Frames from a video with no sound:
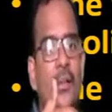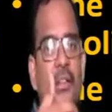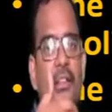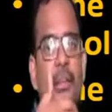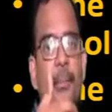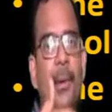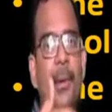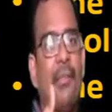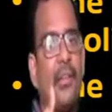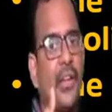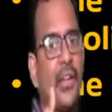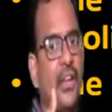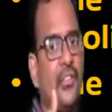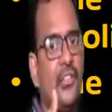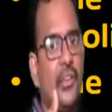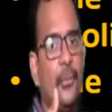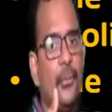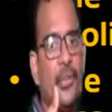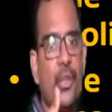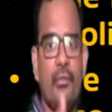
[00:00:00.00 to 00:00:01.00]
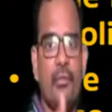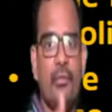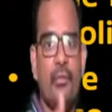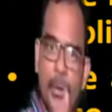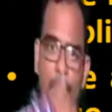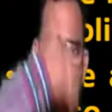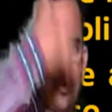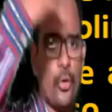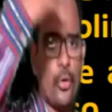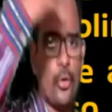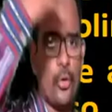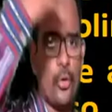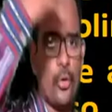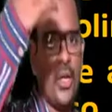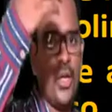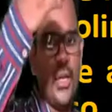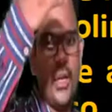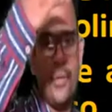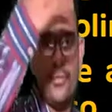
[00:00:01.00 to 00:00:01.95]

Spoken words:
then the power consumption will be more.